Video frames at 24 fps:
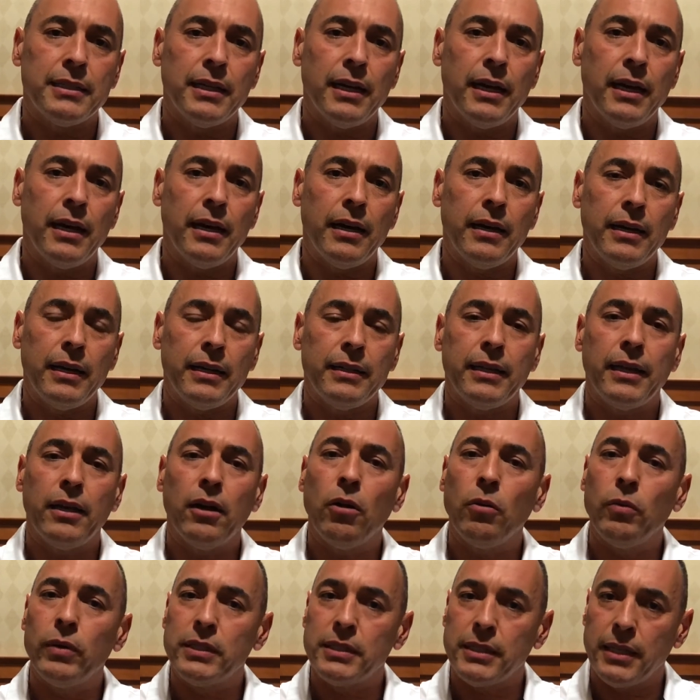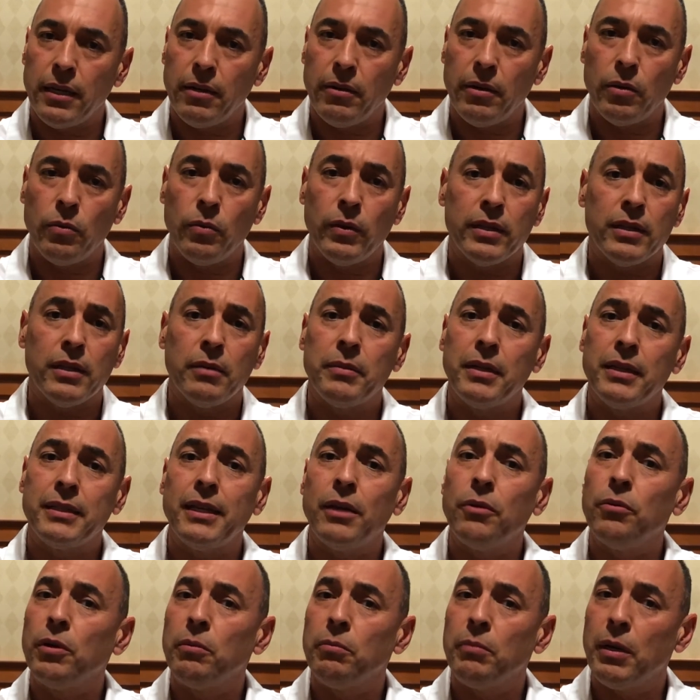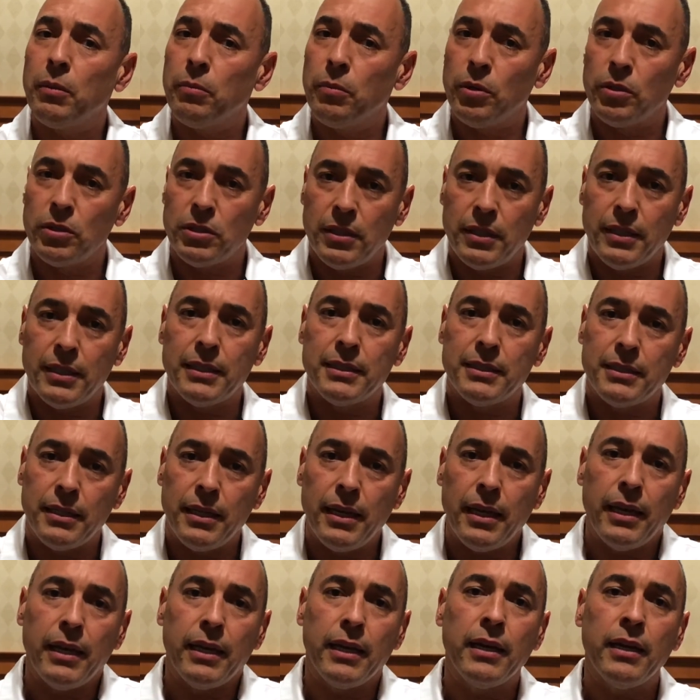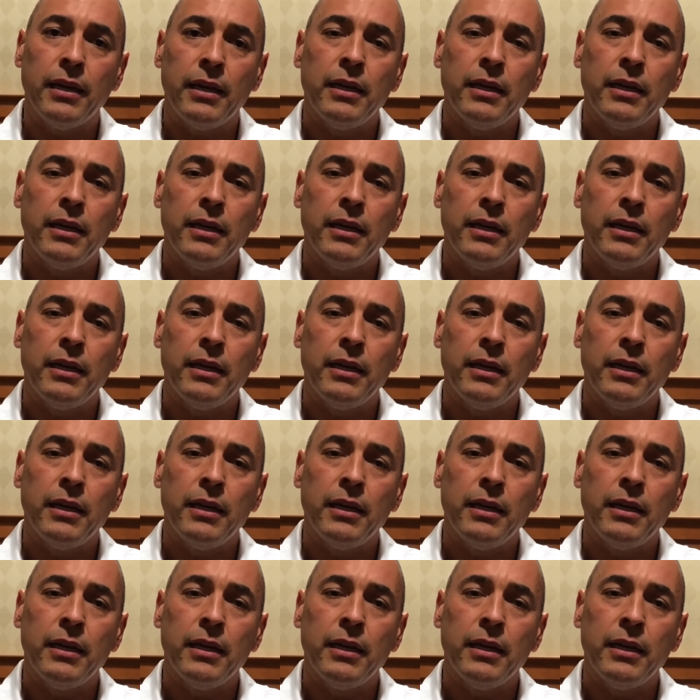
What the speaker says: and they always carry with them, that they remember to this day.